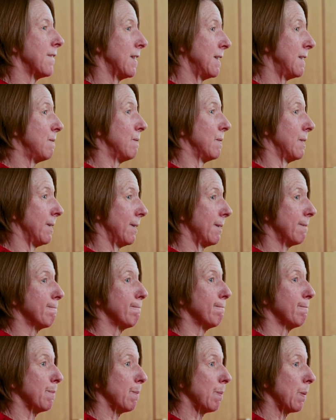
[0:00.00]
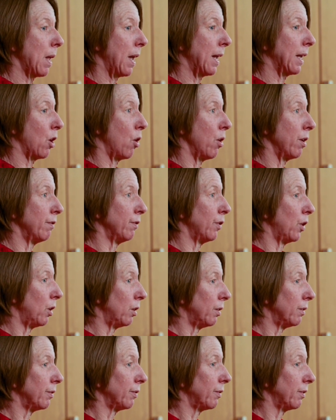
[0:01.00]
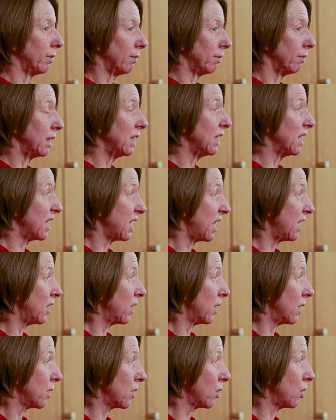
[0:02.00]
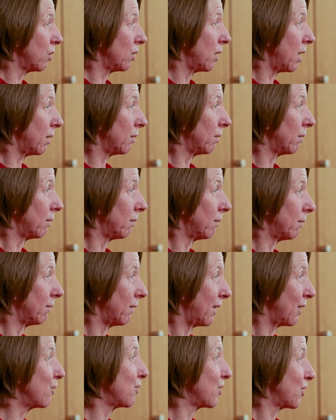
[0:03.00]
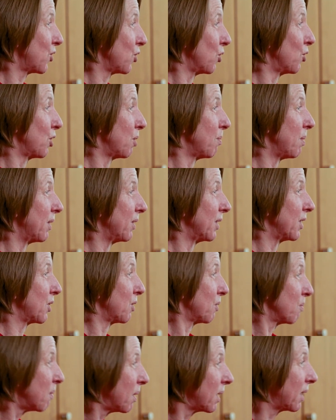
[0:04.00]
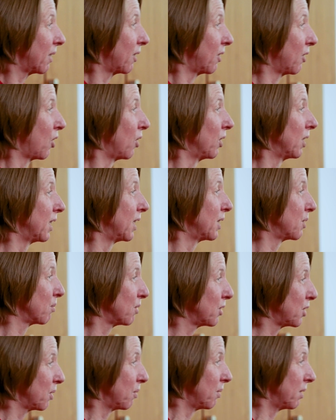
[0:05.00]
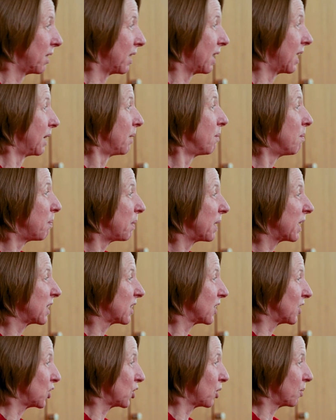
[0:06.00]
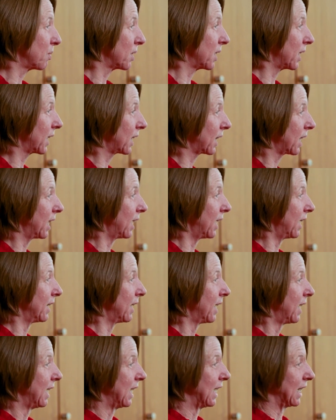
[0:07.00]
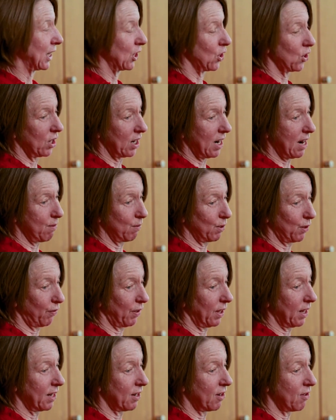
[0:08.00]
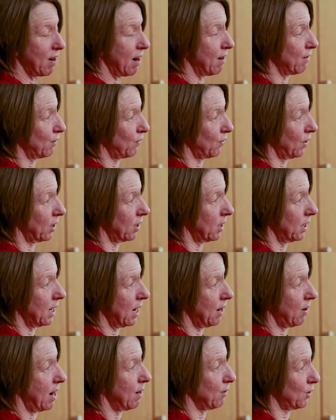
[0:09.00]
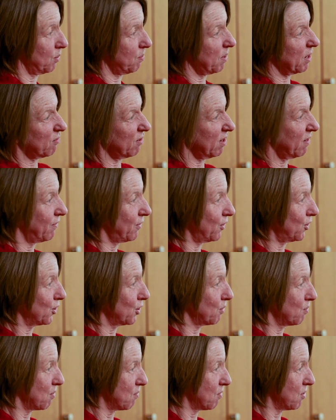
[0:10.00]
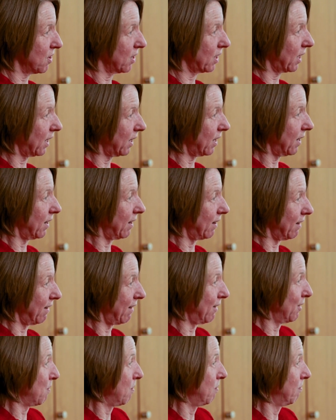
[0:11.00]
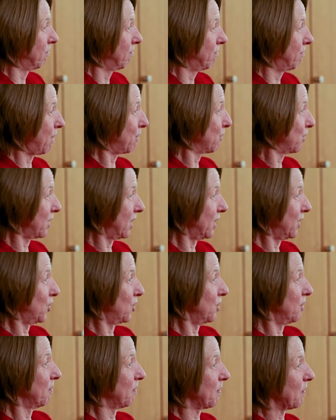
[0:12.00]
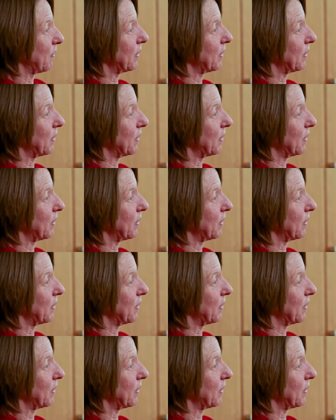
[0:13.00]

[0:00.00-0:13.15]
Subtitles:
Anyway, I got involved nearly 10 years ago now. I always joke about this. My colleagues were doing the Olympics and jobs like that, and I was fiddling around figuring out how to make reinforcement work on a power station.